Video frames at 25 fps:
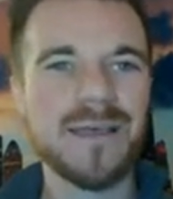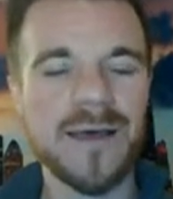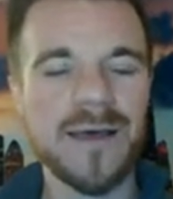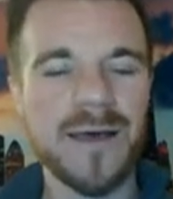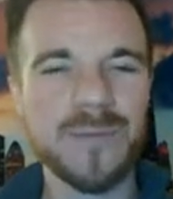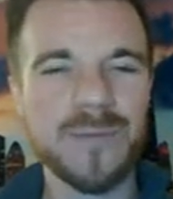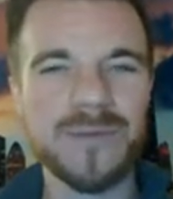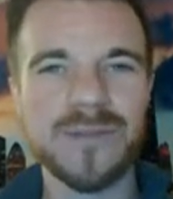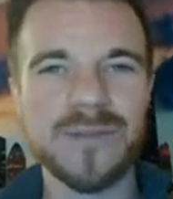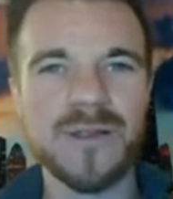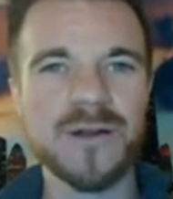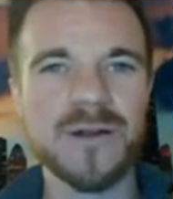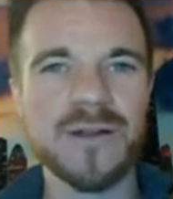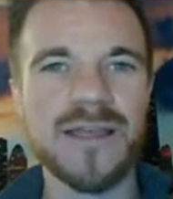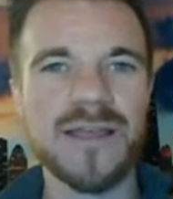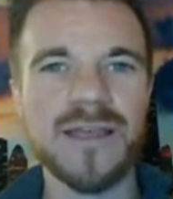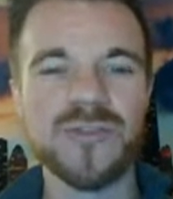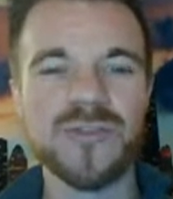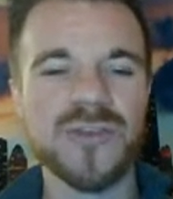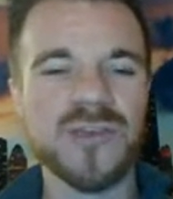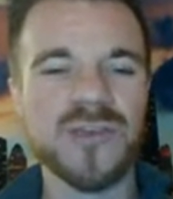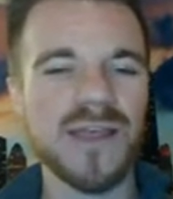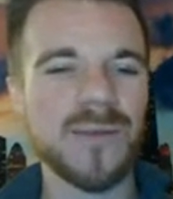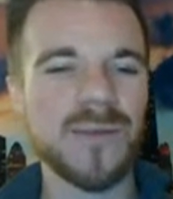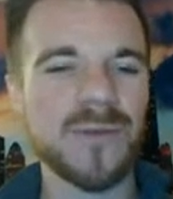just here to
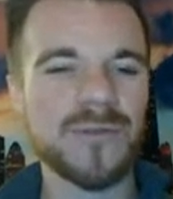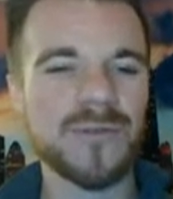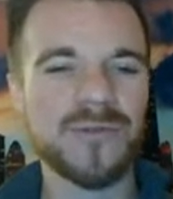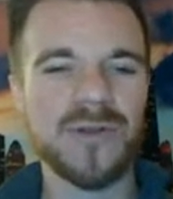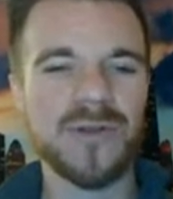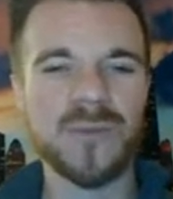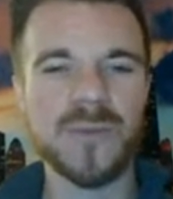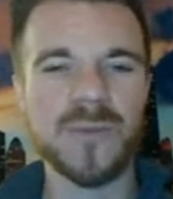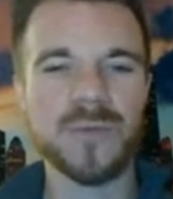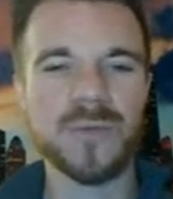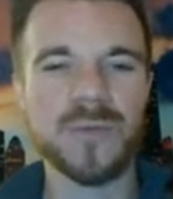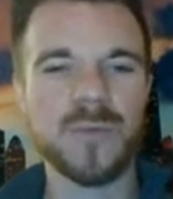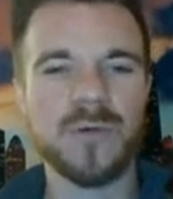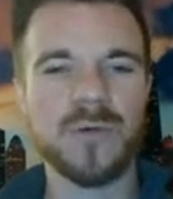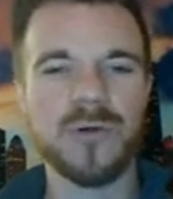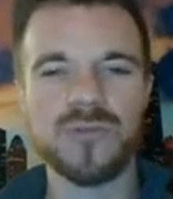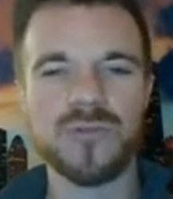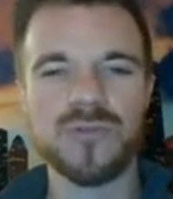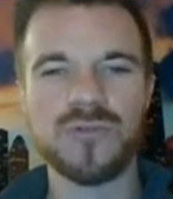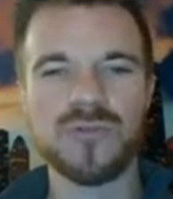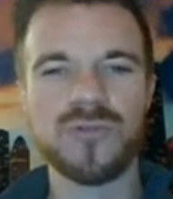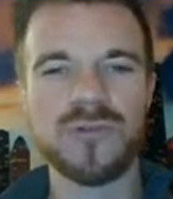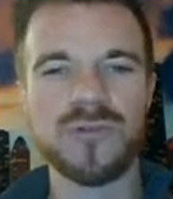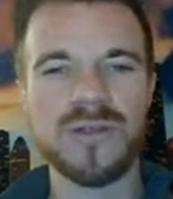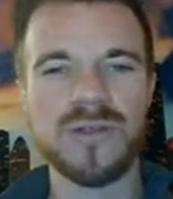educate. I'm not trying to be
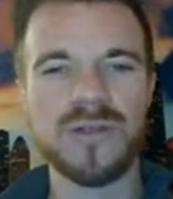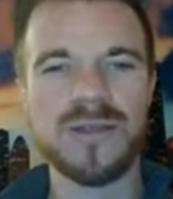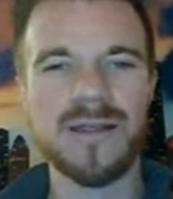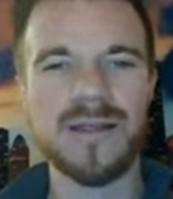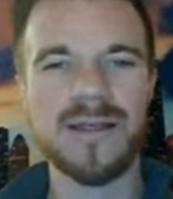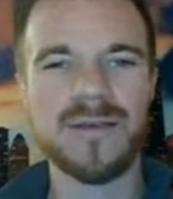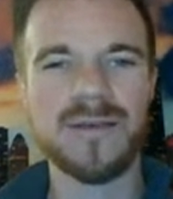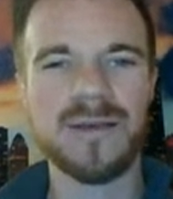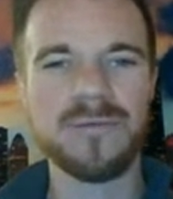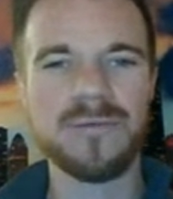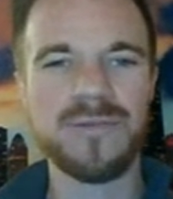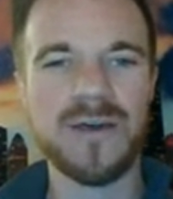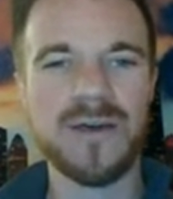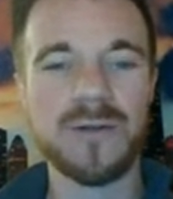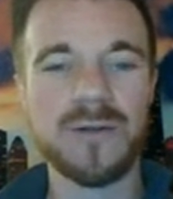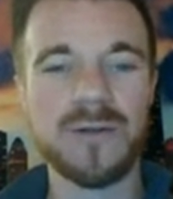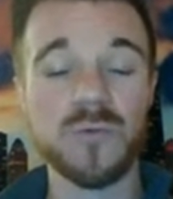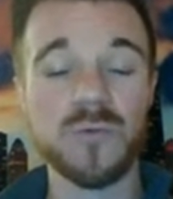promotional. I found a